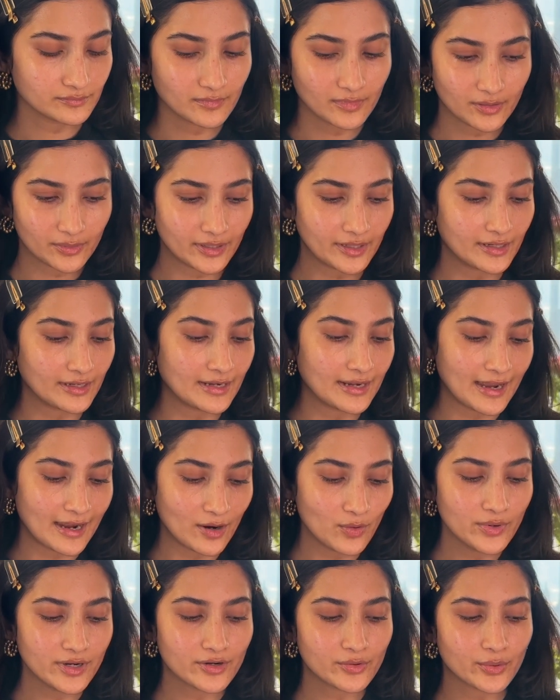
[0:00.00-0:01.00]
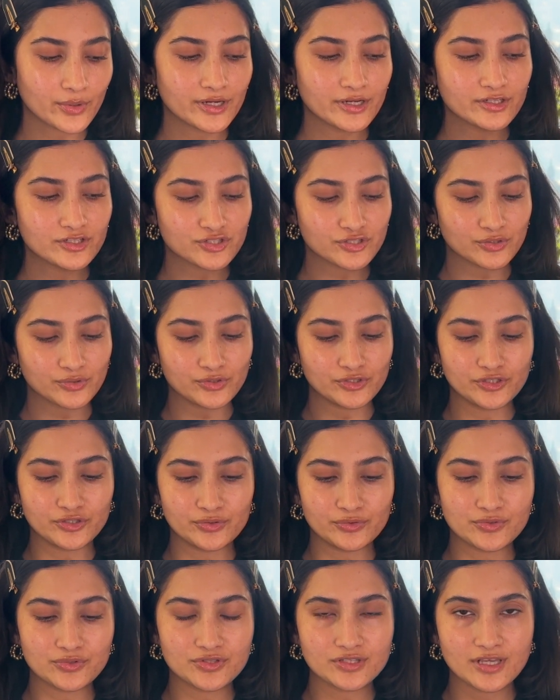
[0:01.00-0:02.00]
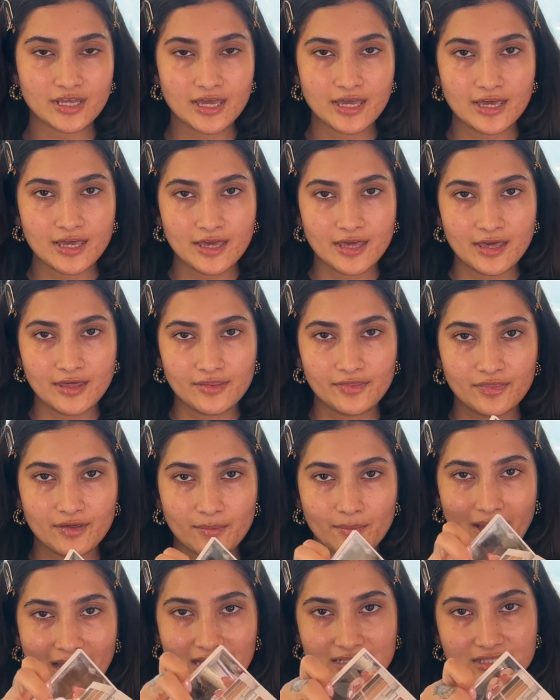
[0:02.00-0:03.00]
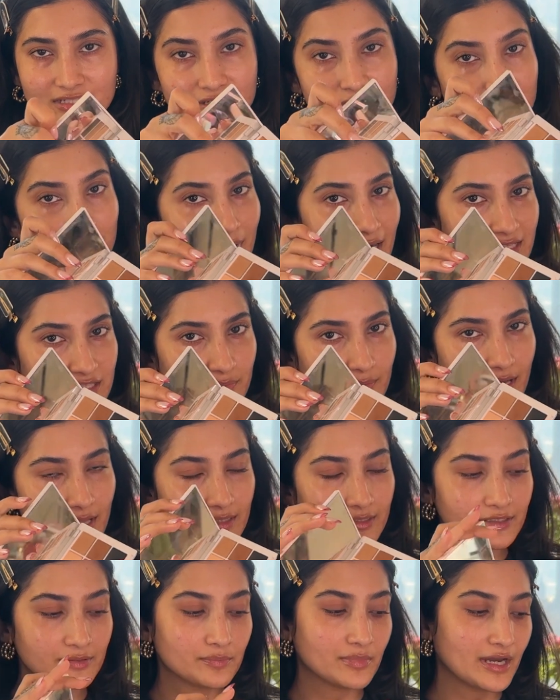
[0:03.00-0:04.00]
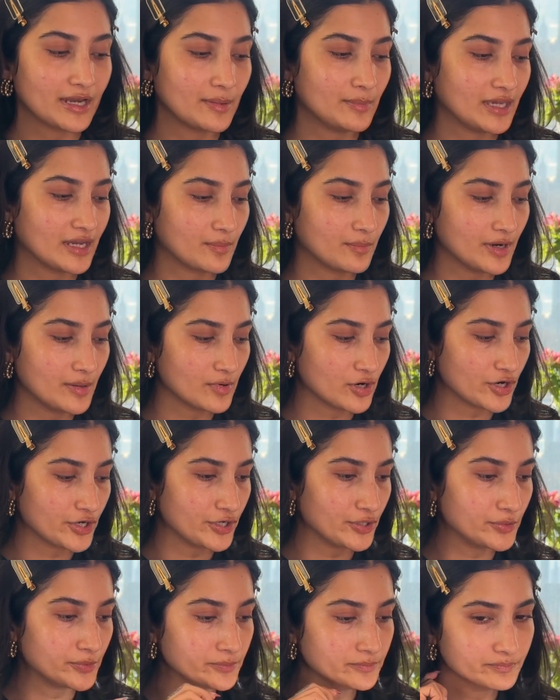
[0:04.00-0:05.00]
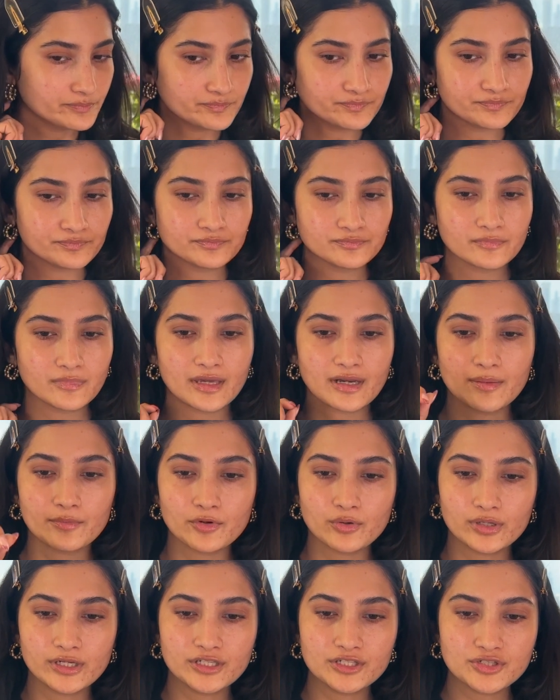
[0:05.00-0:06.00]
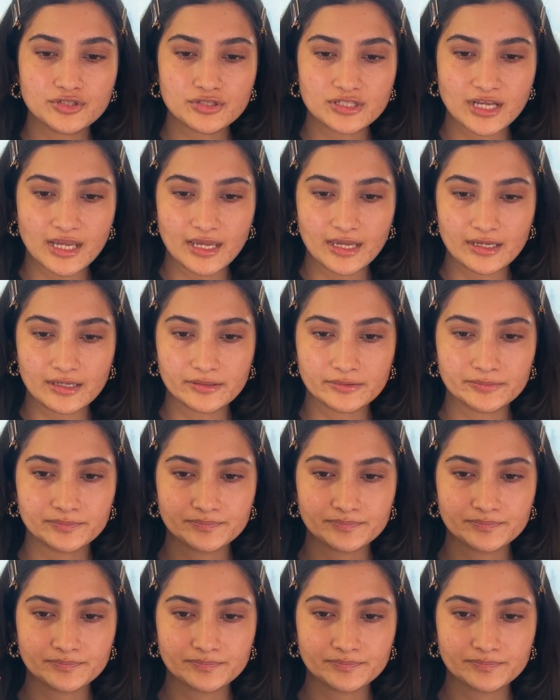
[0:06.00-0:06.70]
Okay, now we are going to use the Masters Mattes palette by Makeup by Mario, and I'm going to take